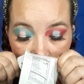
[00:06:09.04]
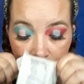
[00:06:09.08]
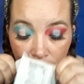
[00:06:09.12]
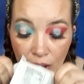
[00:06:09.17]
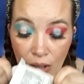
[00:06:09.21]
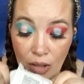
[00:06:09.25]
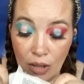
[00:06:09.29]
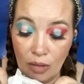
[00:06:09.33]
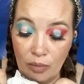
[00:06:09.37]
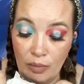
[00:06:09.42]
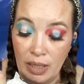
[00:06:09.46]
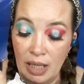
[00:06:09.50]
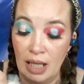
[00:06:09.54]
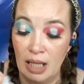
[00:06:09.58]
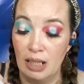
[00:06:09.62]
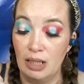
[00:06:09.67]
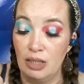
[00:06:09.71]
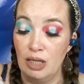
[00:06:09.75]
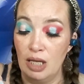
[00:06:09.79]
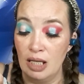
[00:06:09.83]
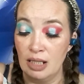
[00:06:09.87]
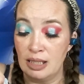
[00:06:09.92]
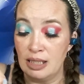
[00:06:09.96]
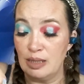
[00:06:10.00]
Oh man,
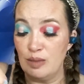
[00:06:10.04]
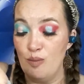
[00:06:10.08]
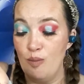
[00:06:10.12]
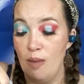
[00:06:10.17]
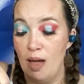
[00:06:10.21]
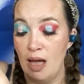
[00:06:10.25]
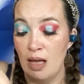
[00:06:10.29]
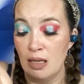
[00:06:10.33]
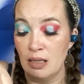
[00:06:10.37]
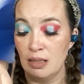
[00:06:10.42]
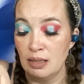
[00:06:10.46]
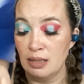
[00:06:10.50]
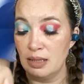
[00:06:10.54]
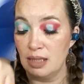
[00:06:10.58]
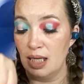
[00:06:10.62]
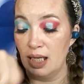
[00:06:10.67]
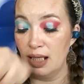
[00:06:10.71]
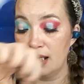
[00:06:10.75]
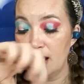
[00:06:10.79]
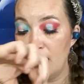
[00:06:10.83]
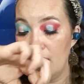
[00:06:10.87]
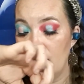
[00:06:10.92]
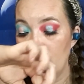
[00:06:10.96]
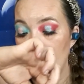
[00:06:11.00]
it smells
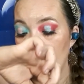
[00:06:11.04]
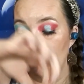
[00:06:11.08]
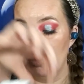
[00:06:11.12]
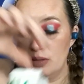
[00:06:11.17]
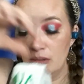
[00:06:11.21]
like taco.